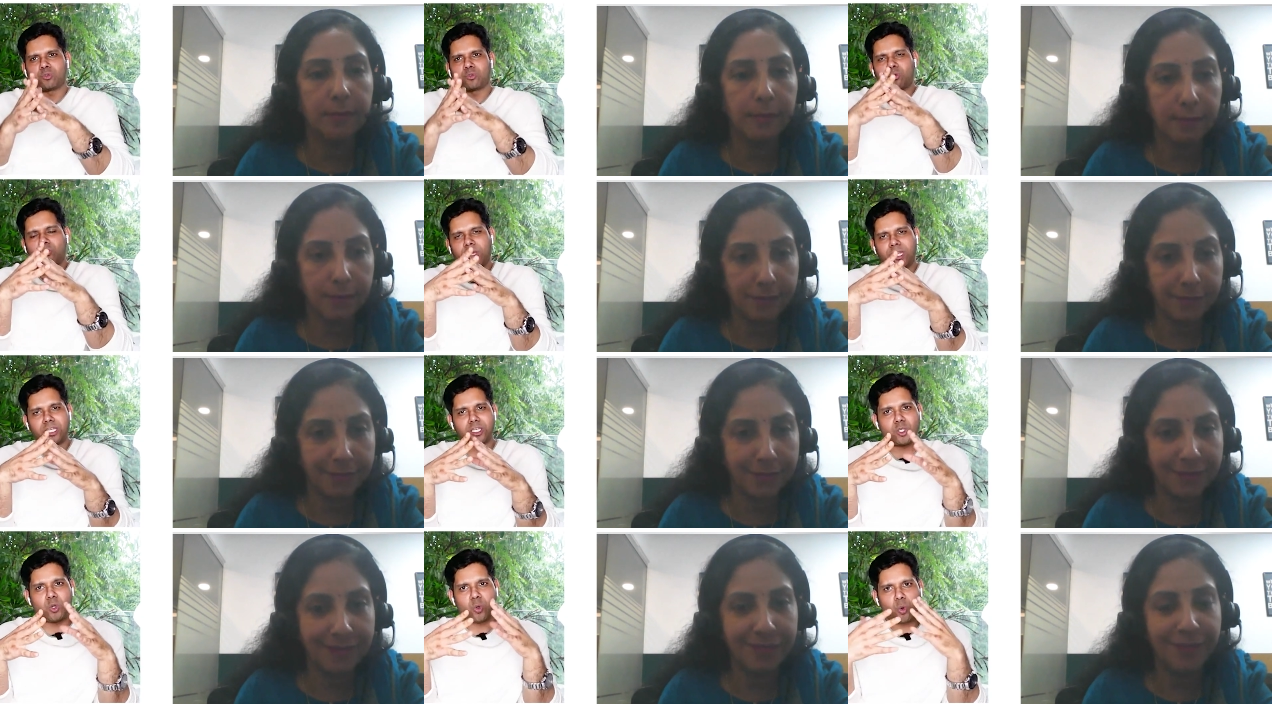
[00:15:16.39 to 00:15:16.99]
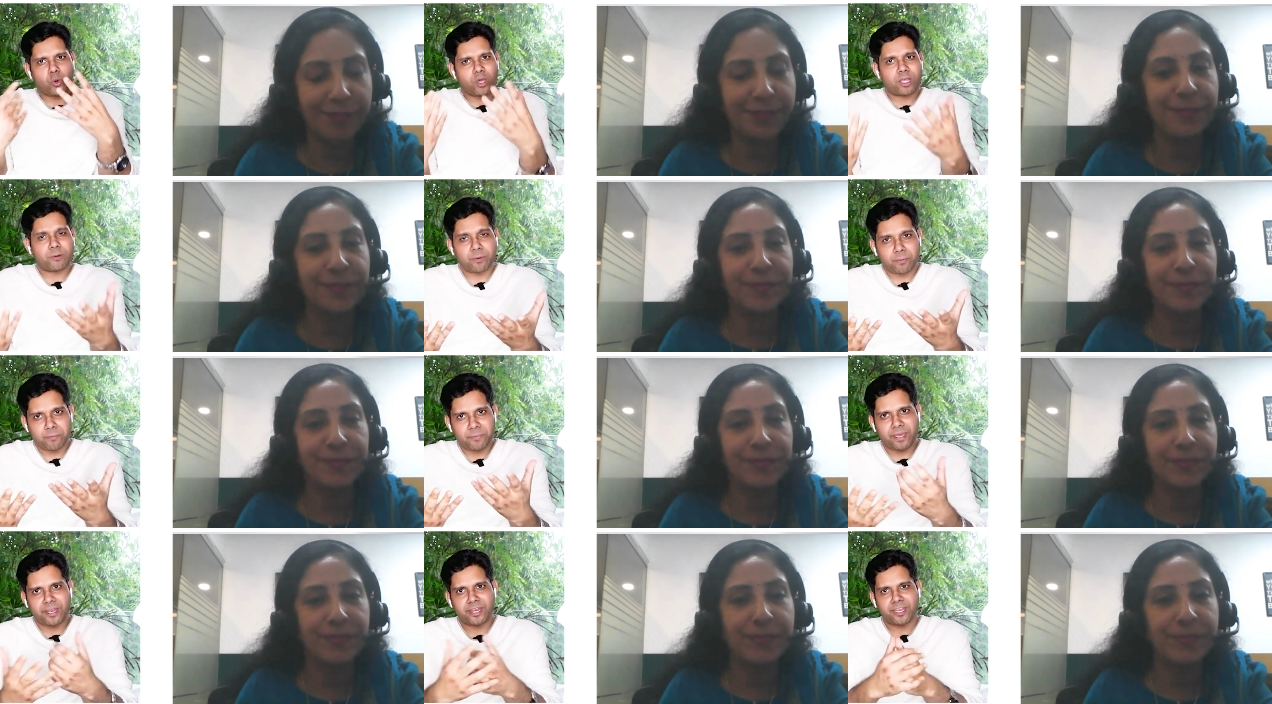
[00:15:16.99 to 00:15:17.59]
Speaker 1: So when you were
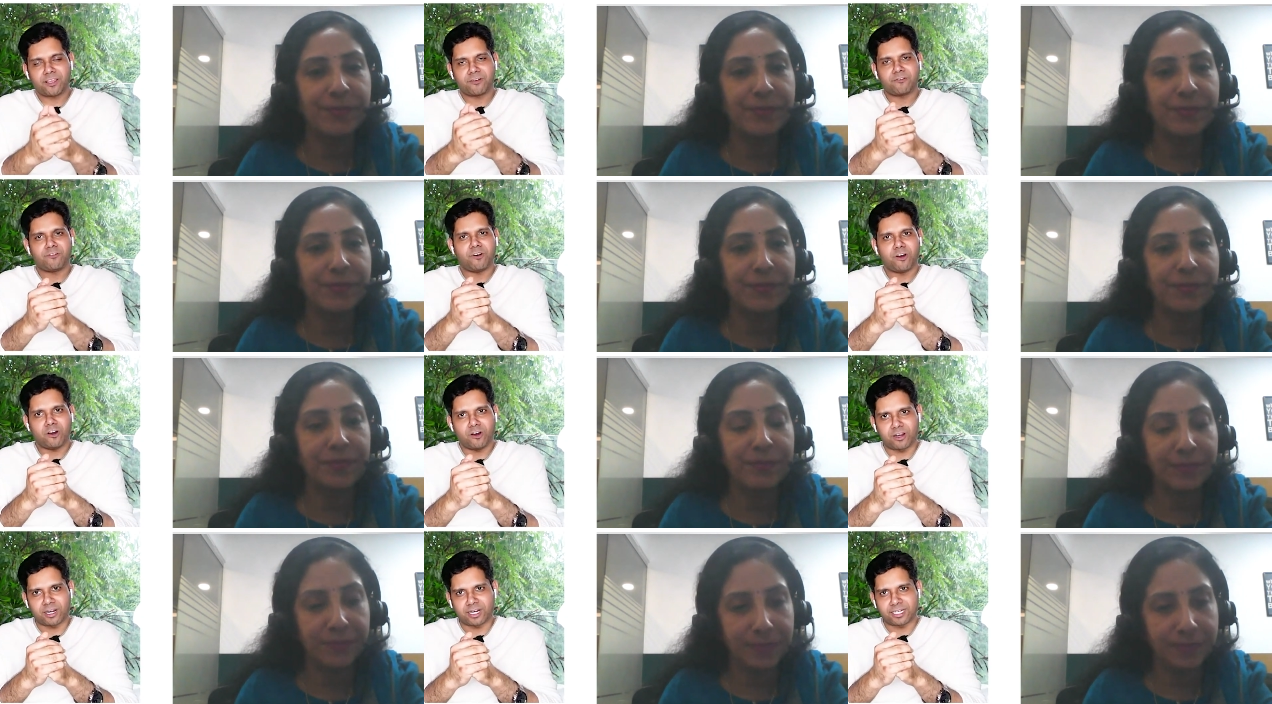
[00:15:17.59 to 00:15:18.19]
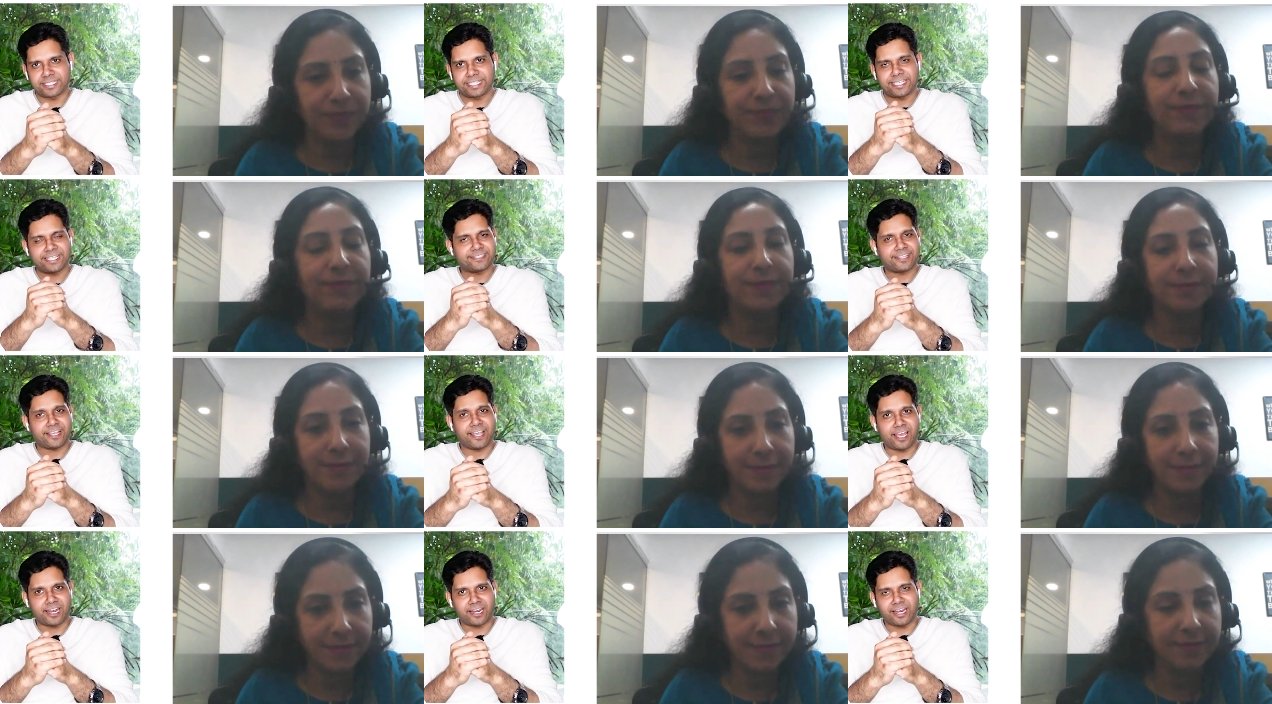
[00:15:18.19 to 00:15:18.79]
preparing for
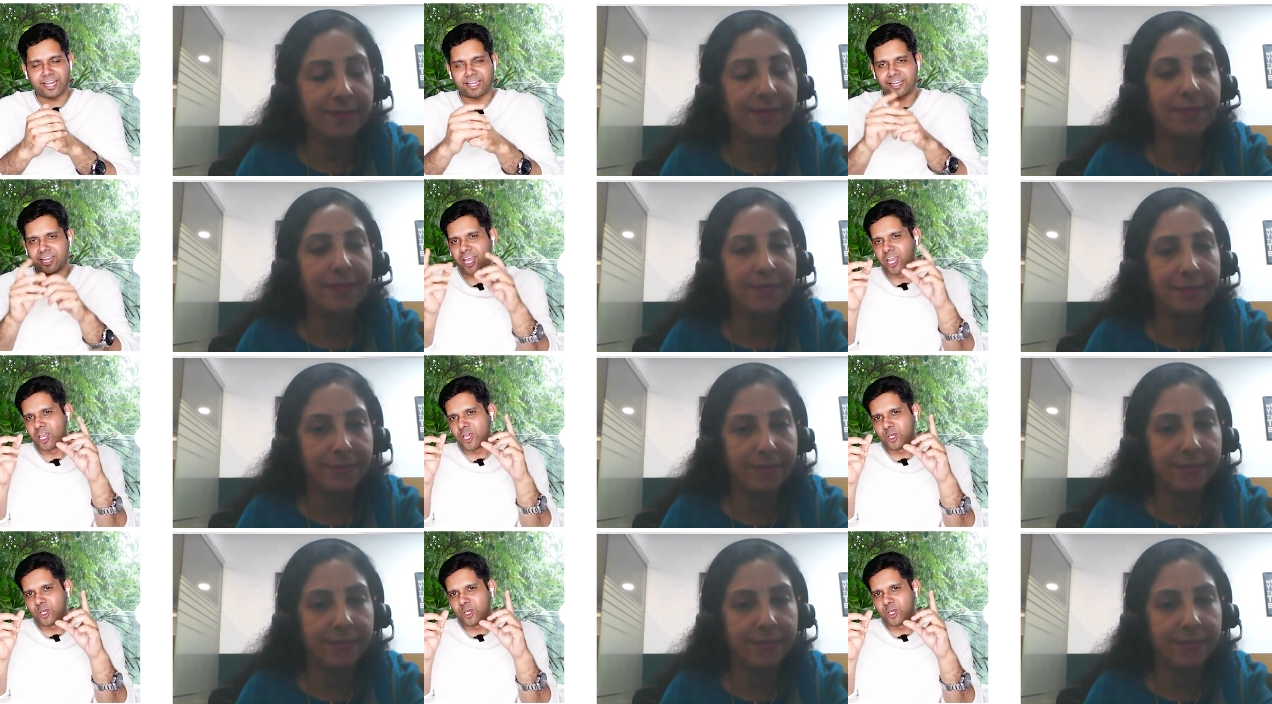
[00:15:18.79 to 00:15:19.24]
CSIR NET,